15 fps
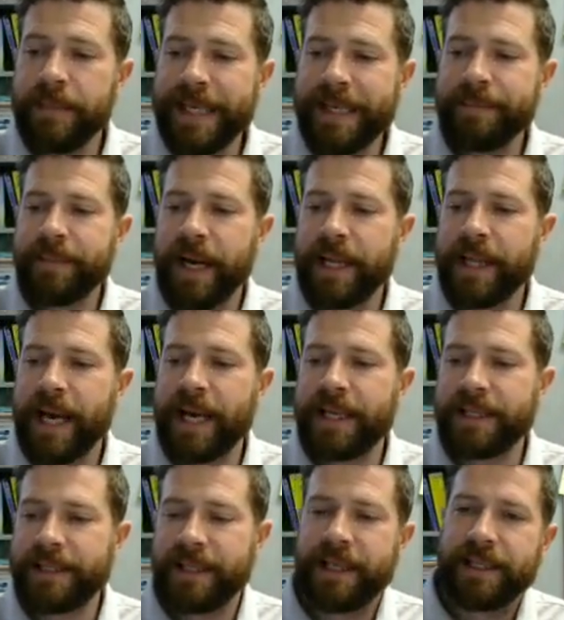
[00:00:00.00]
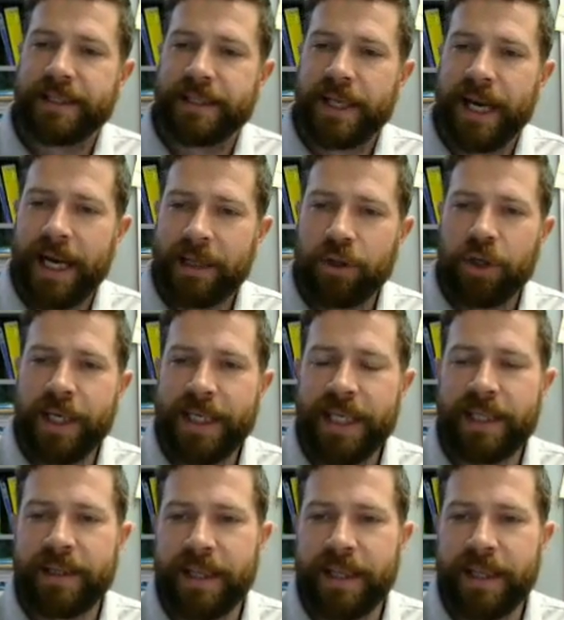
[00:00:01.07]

And what I mean by that is this.